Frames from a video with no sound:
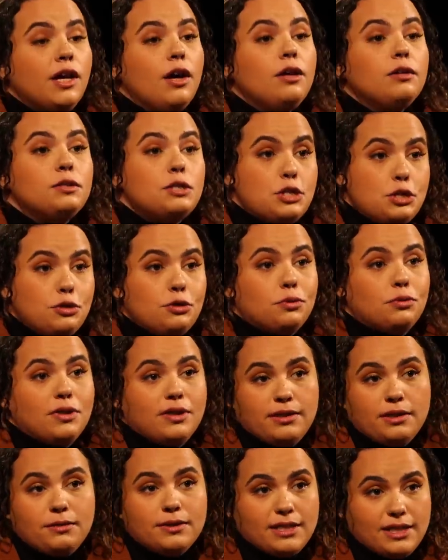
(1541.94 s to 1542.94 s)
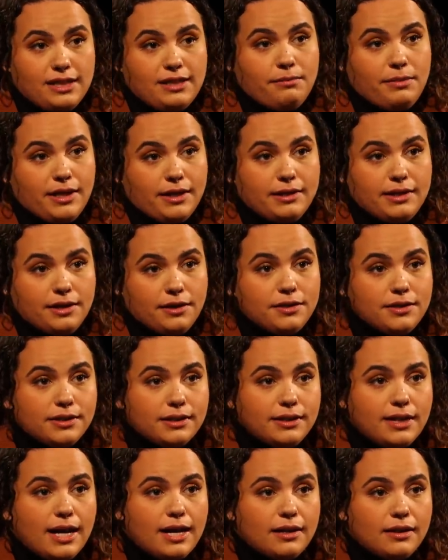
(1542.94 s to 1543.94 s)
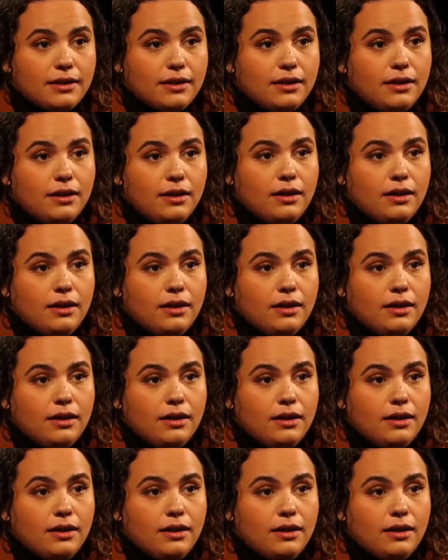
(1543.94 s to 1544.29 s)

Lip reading: all knew that there was going to be a terrorist attack.